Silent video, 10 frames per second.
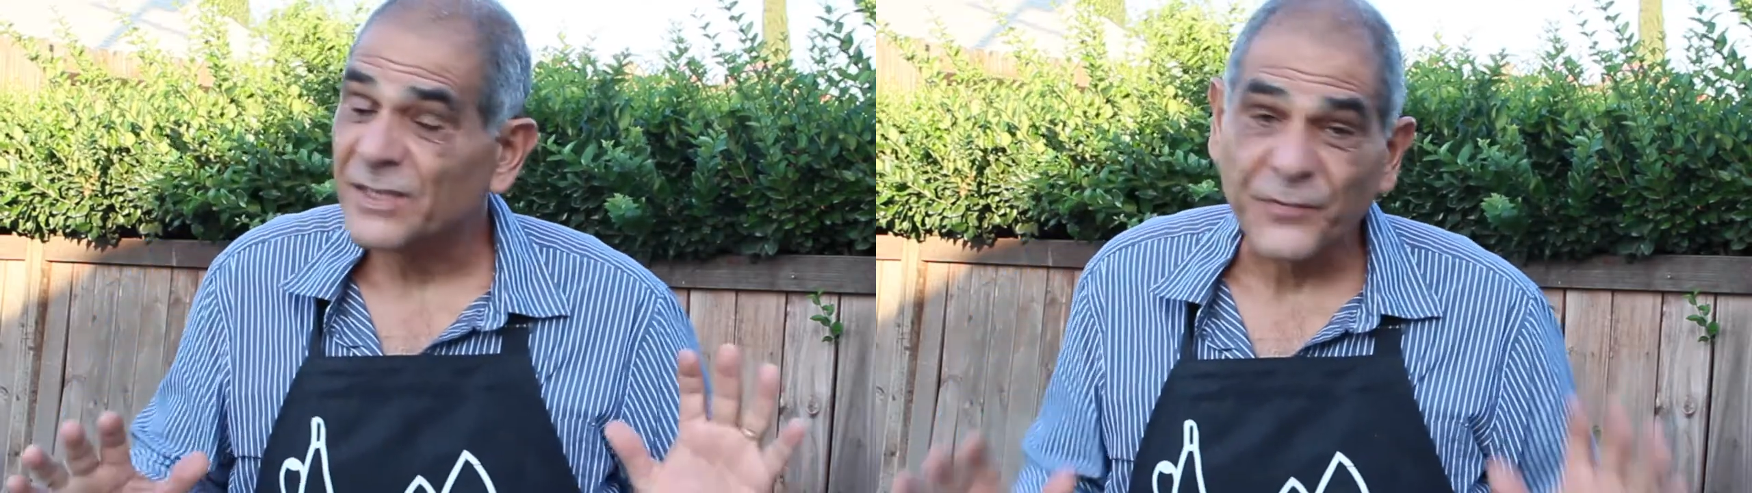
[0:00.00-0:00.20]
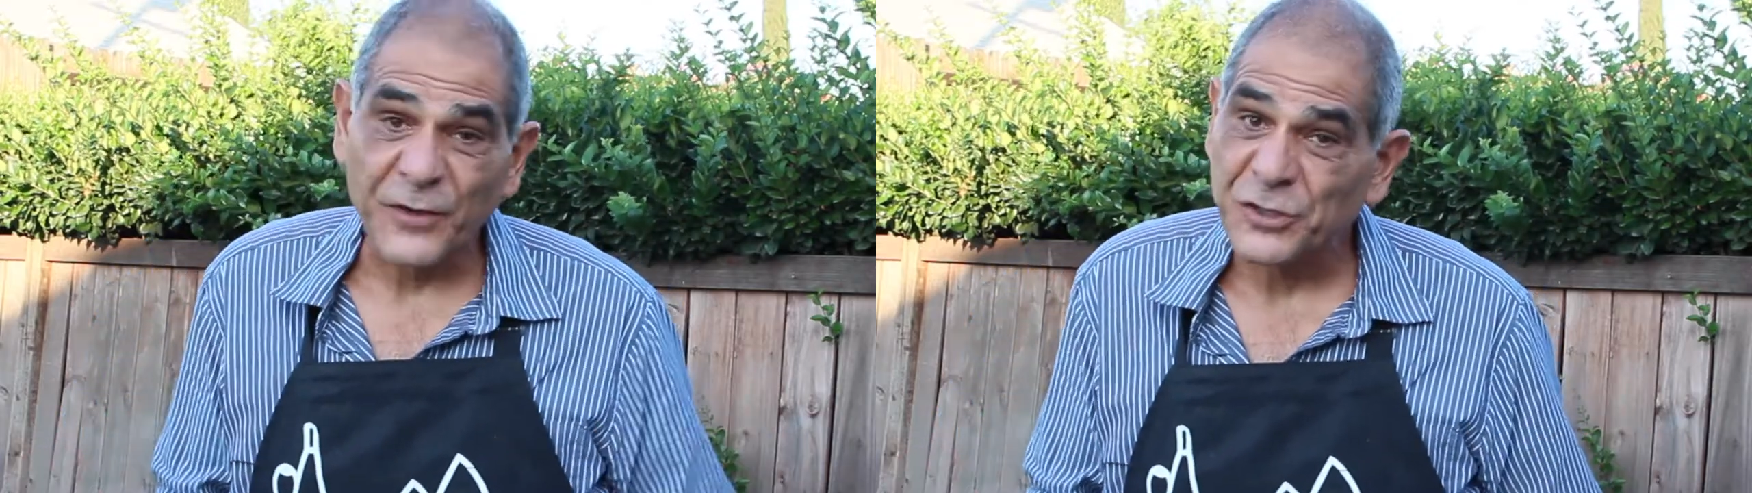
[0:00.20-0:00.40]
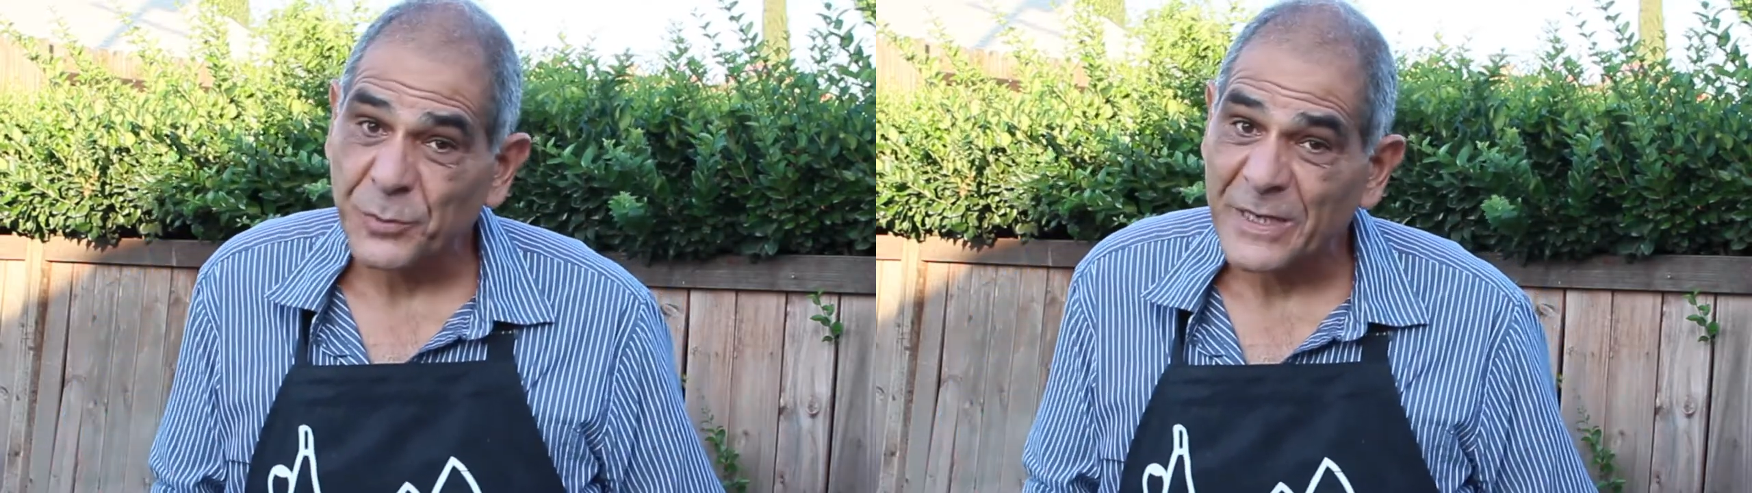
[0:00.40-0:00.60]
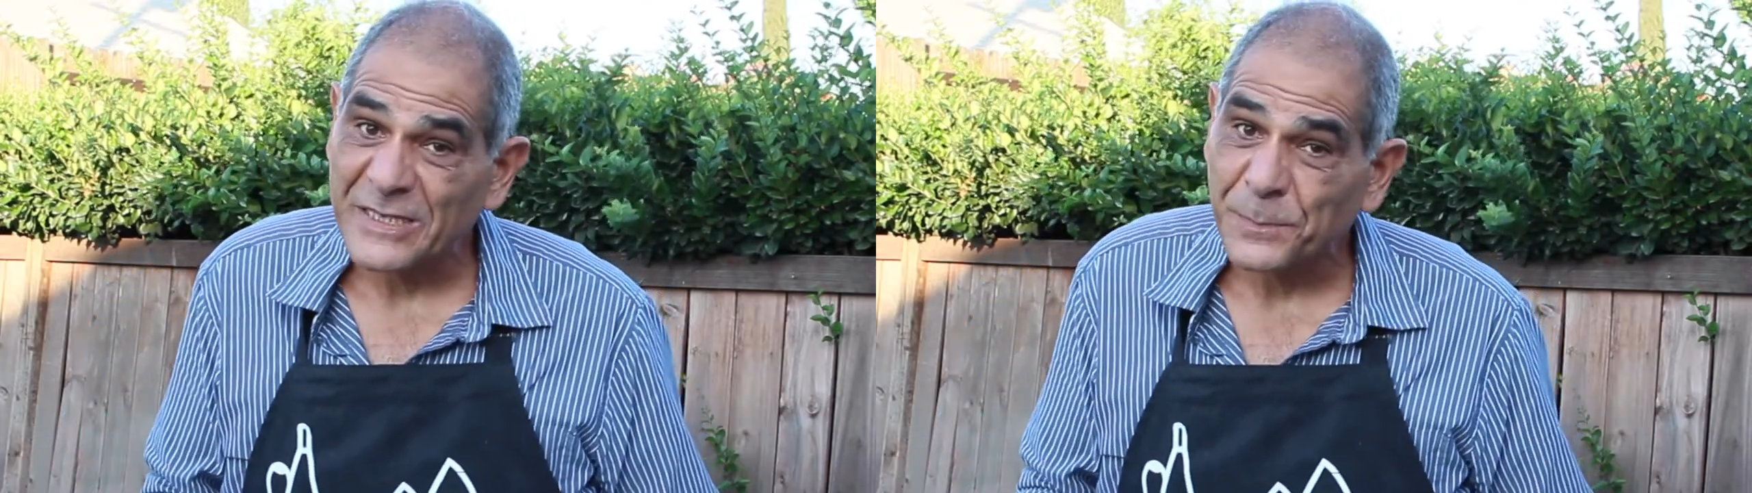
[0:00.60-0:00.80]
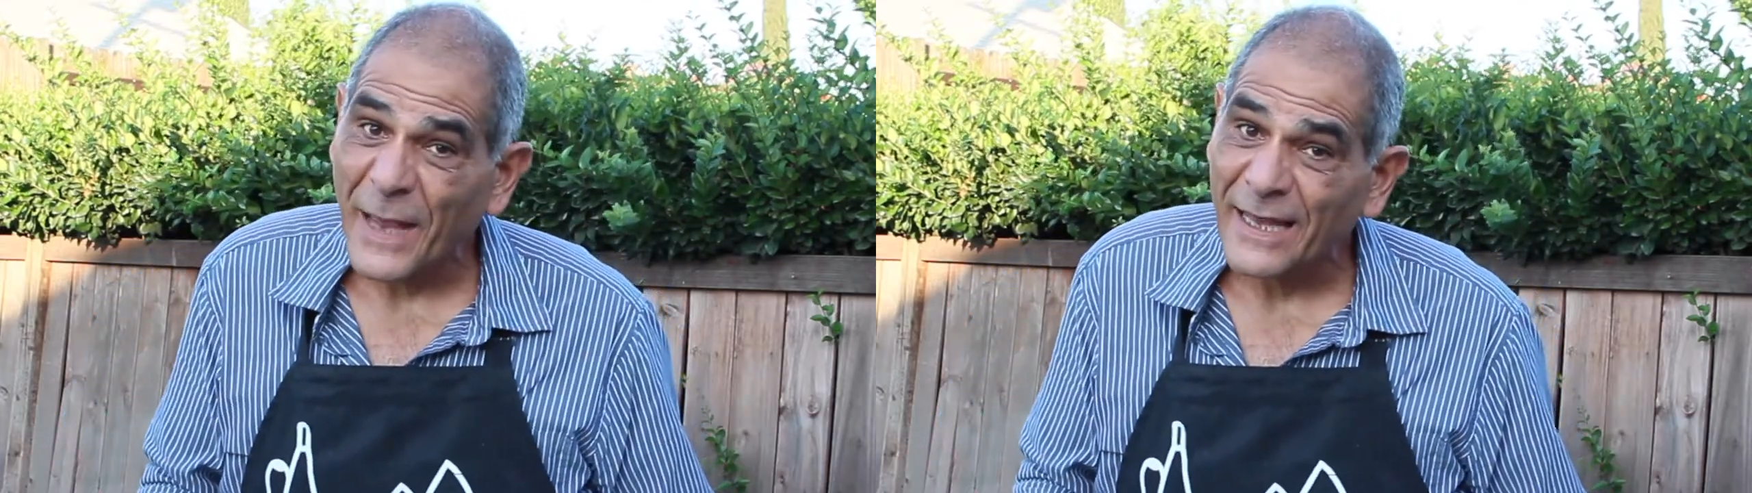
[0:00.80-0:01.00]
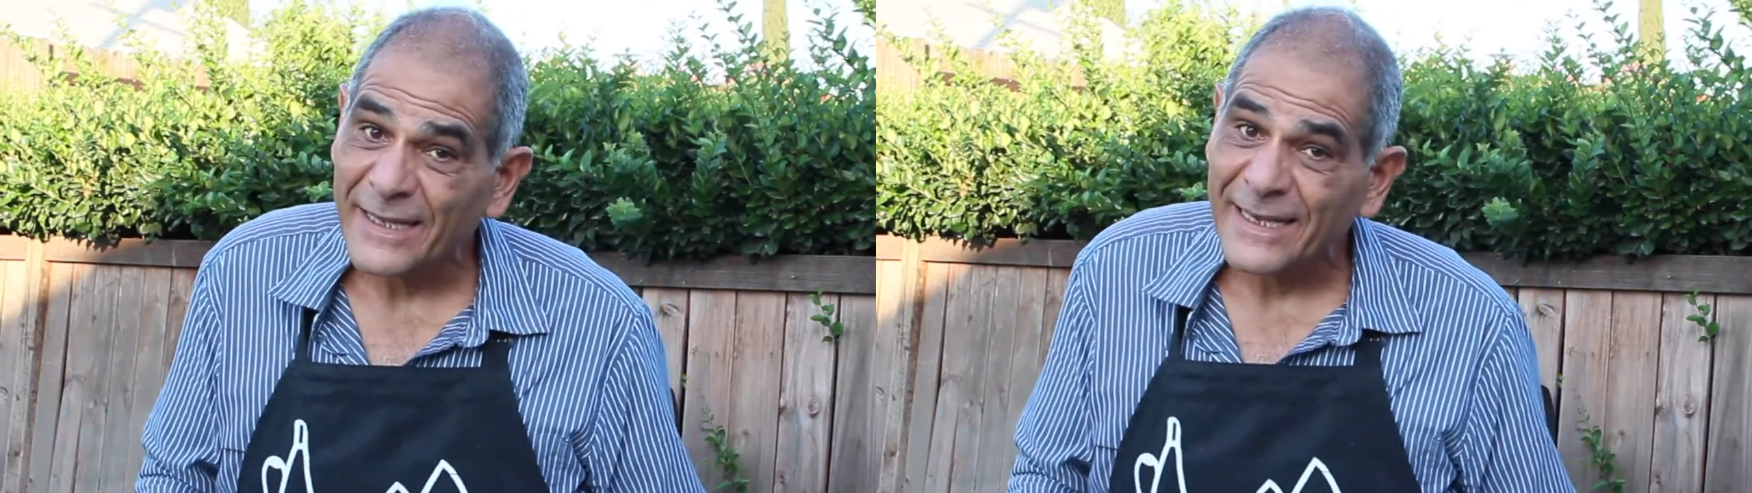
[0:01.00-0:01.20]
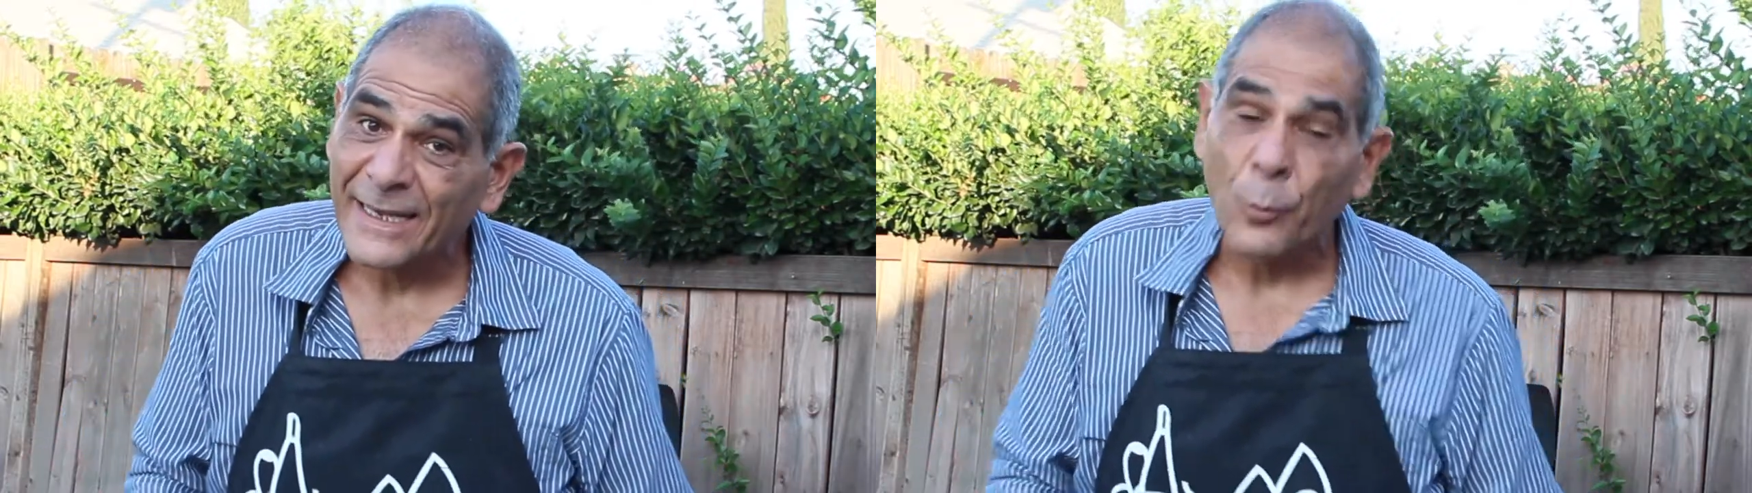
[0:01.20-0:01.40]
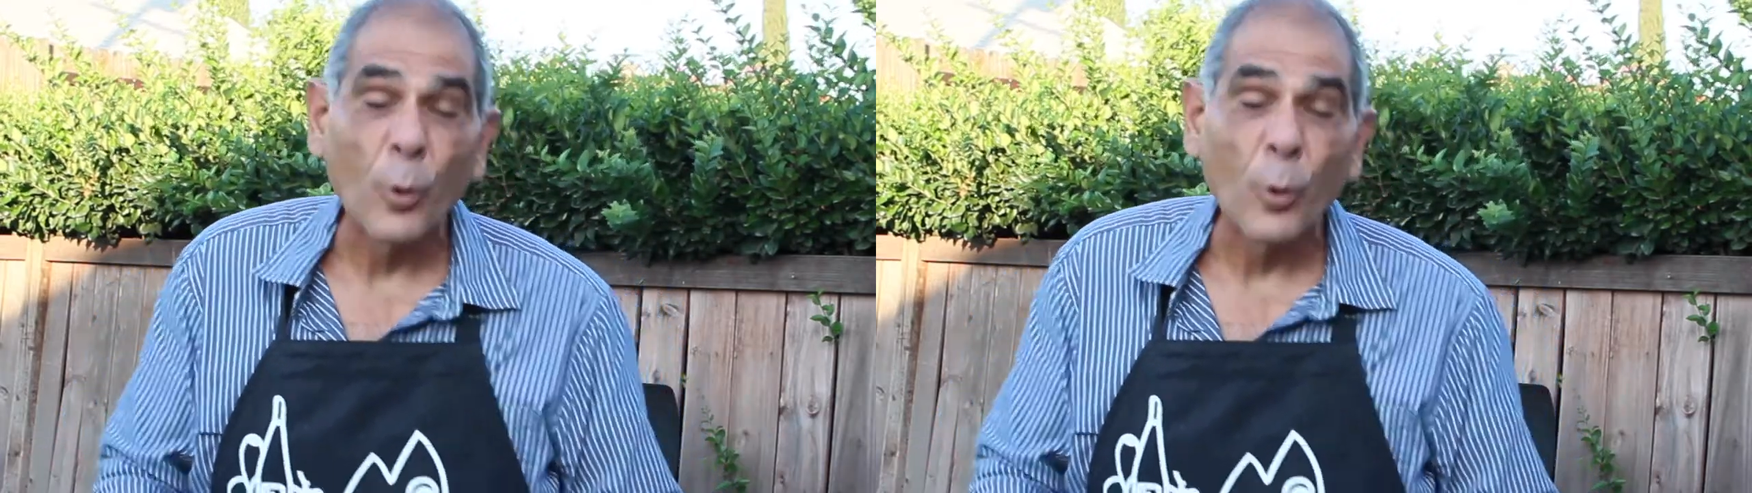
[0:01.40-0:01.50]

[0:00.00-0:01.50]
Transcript: is Fisherman's Belly,